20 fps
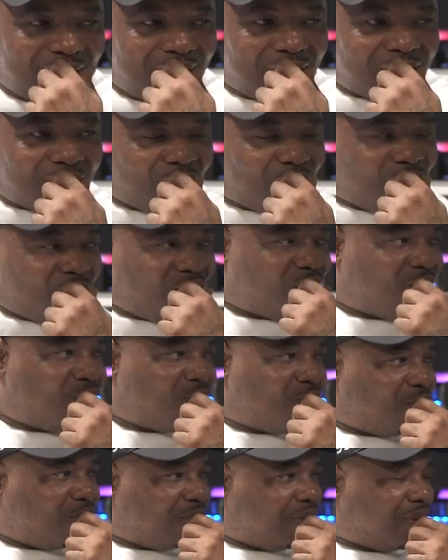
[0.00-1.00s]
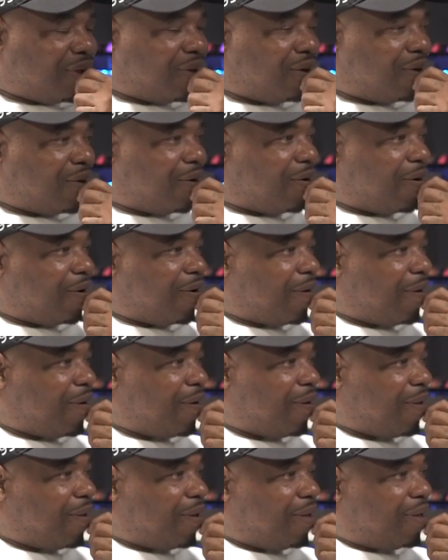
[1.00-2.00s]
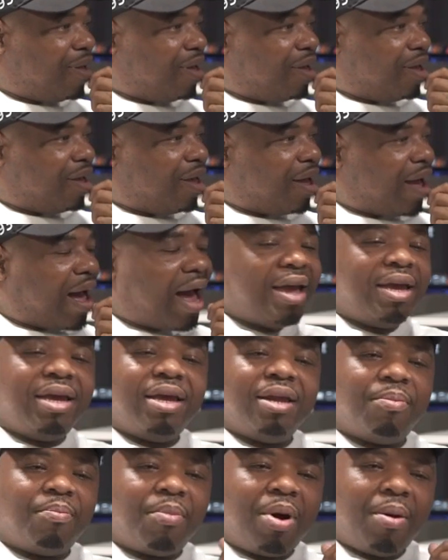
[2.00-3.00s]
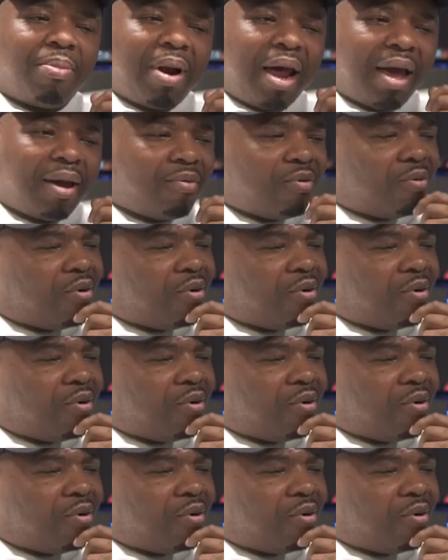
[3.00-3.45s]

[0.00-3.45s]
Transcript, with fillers: So, you know, uh, I hit him up like,